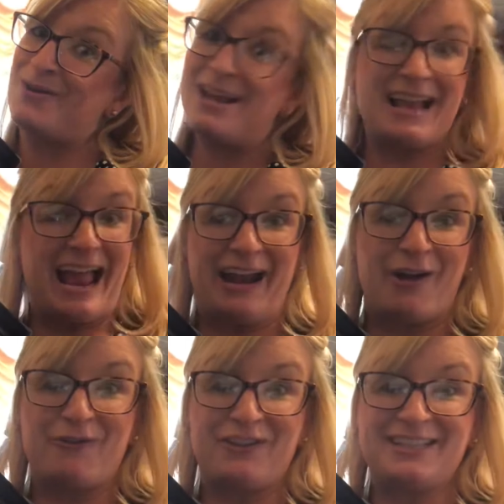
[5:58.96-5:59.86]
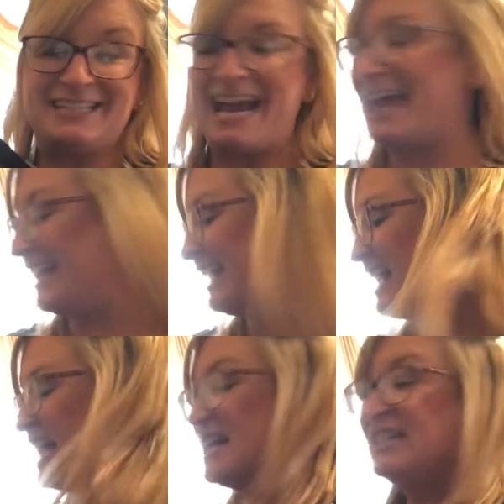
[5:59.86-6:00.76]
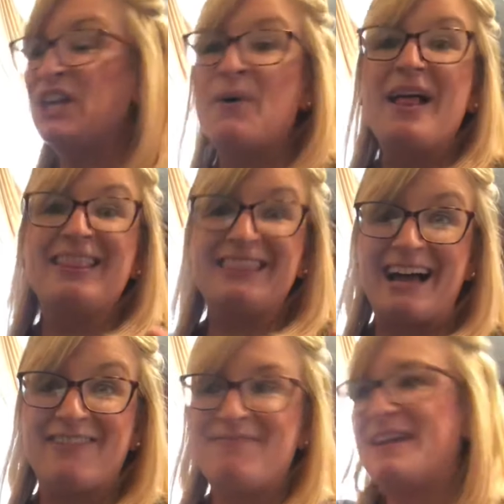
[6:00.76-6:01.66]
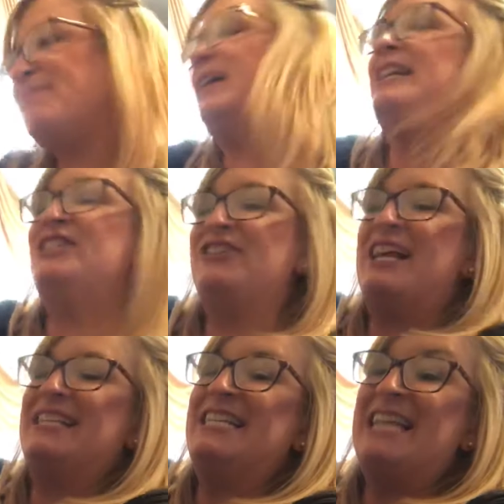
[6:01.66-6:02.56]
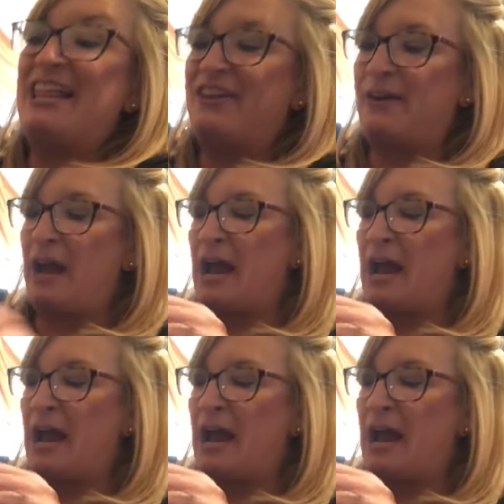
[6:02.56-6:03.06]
and head out for the day. So love my blender. That's another